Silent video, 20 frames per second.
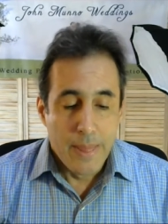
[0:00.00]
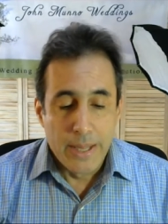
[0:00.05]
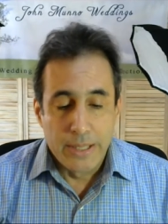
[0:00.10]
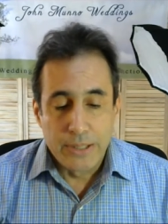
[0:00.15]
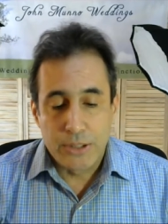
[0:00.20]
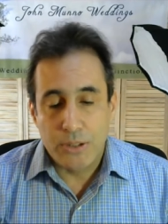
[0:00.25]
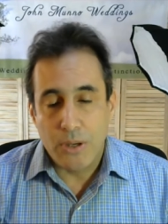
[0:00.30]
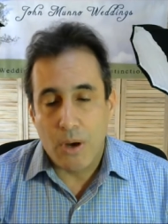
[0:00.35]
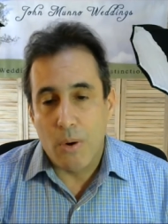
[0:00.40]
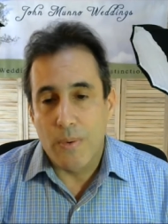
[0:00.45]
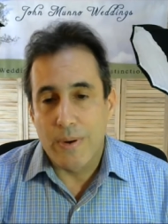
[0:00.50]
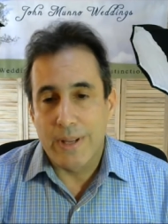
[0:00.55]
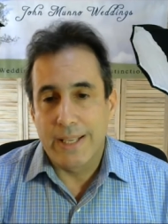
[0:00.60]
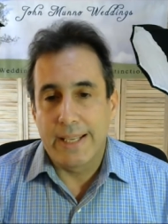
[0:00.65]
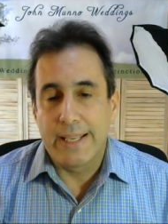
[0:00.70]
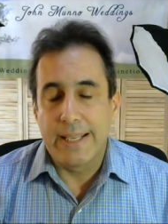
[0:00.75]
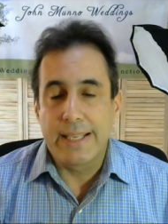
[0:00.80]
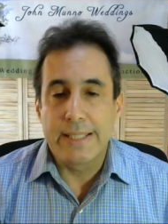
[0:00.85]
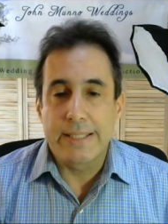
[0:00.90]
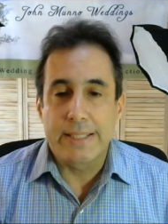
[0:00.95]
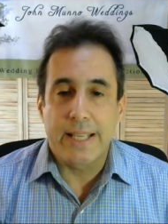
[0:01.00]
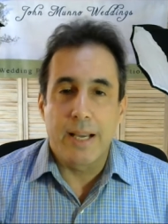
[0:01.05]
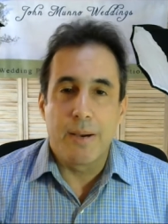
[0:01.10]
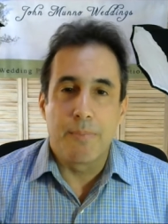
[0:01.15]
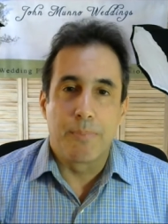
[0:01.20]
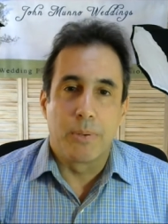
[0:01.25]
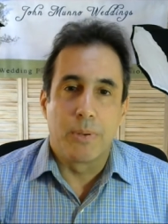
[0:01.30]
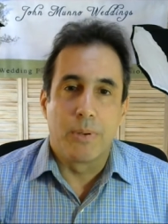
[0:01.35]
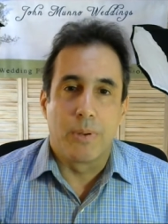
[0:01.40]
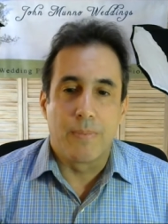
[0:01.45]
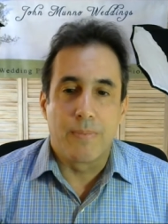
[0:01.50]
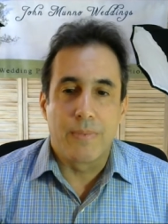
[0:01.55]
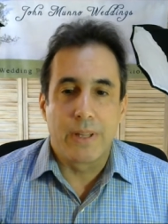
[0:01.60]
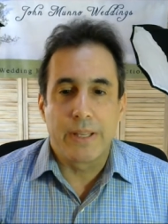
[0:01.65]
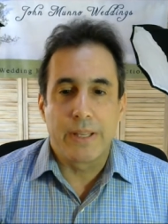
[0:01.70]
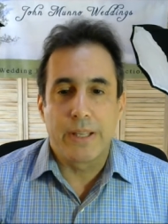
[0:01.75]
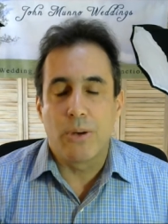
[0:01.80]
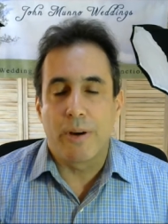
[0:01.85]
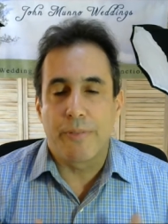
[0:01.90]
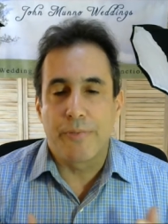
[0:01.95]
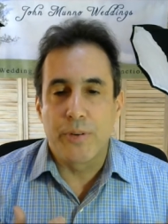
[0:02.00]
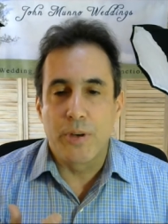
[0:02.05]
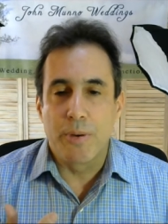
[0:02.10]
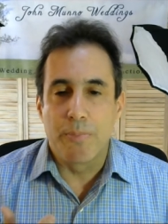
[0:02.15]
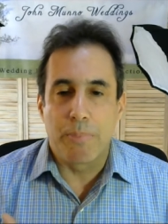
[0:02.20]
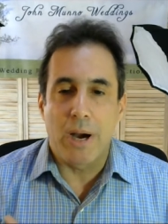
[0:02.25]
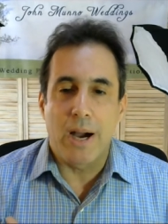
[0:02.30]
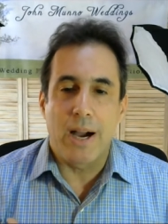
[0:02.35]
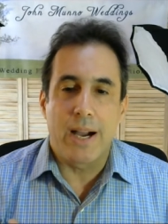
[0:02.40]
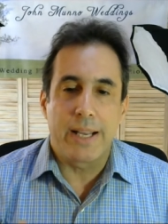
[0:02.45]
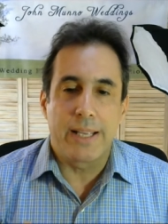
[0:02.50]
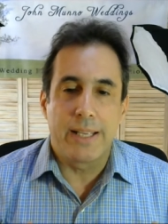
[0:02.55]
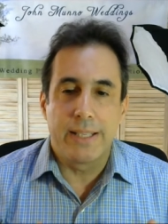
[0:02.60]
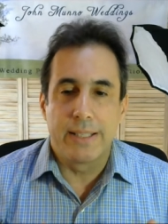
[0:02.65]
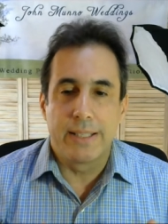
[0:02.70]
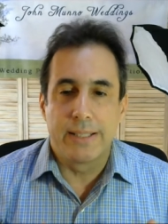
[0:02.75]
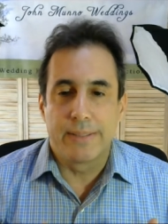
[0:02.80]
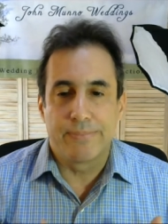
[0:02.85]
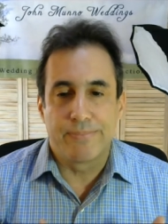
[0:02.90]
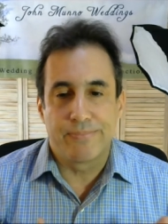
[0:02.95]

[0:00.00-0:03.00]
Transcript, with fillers: So example, you know, if you're buying